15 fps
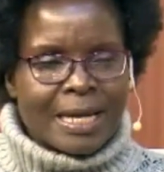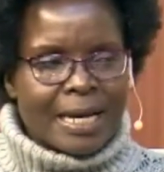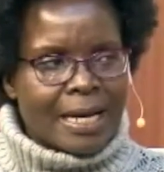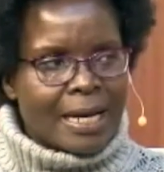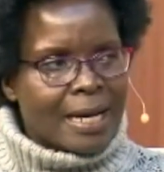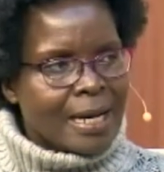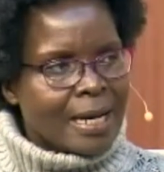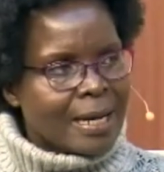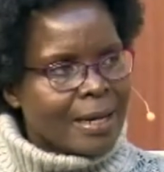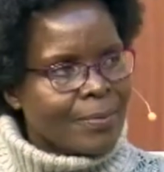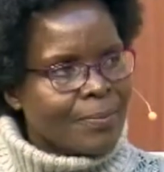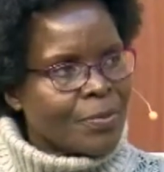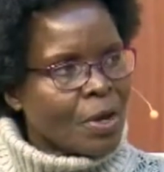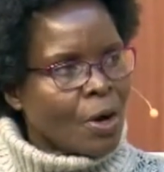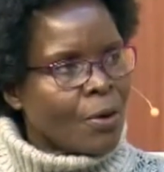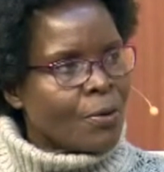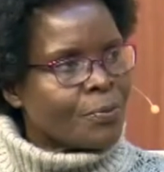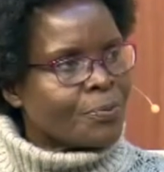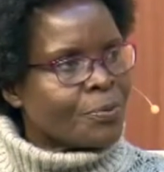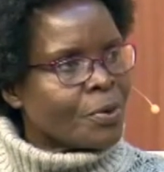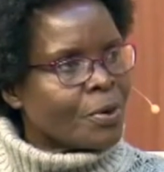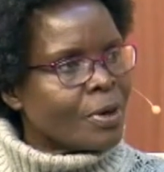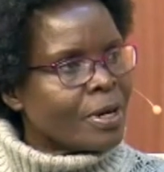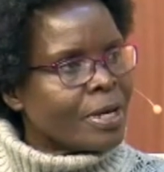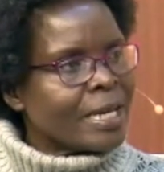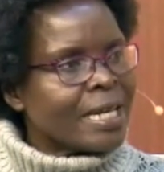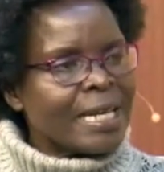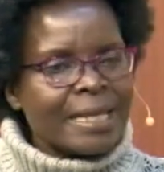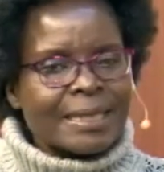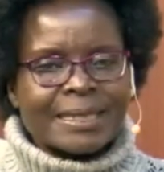of
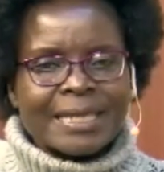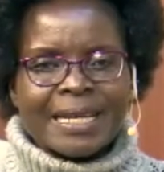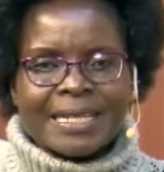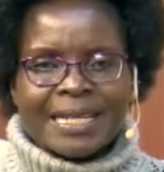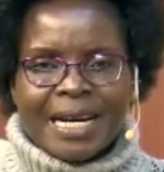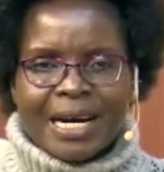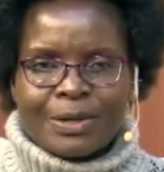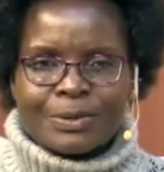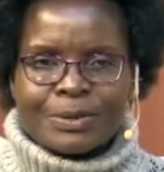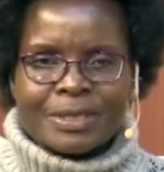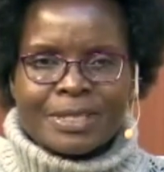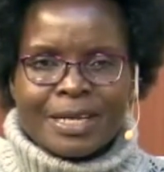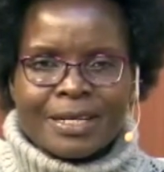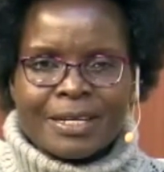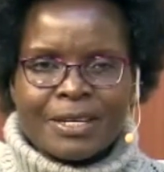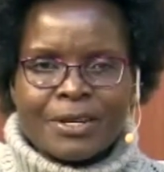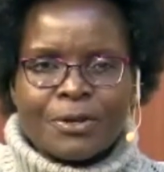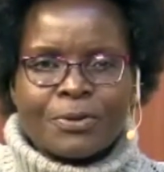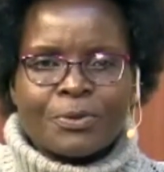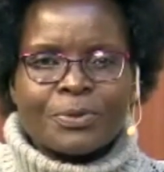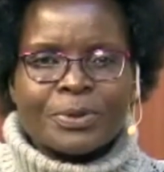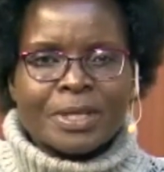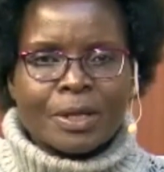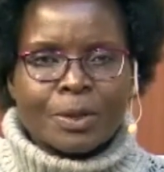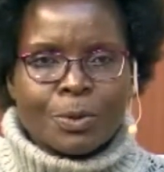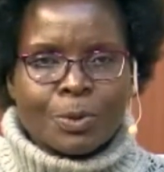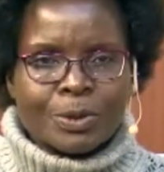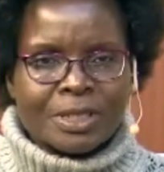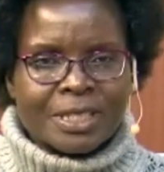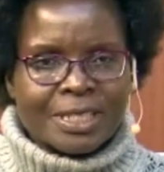his encounter with the
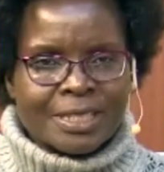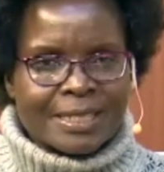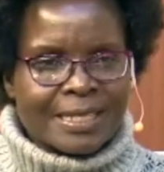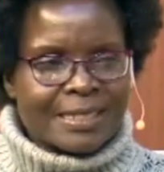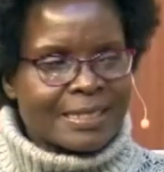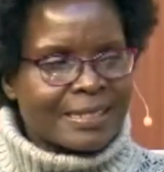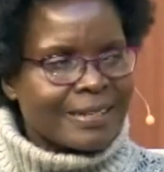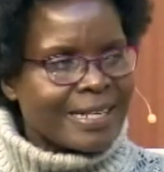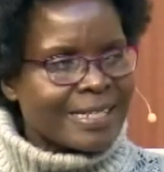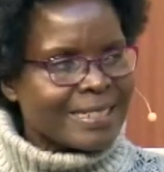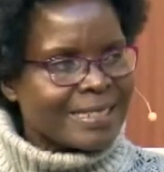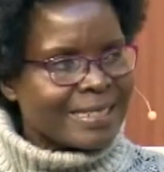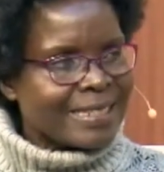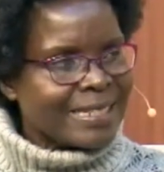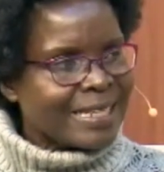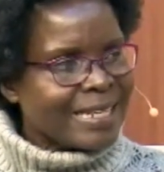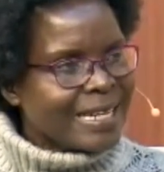Lord Jesus Christ.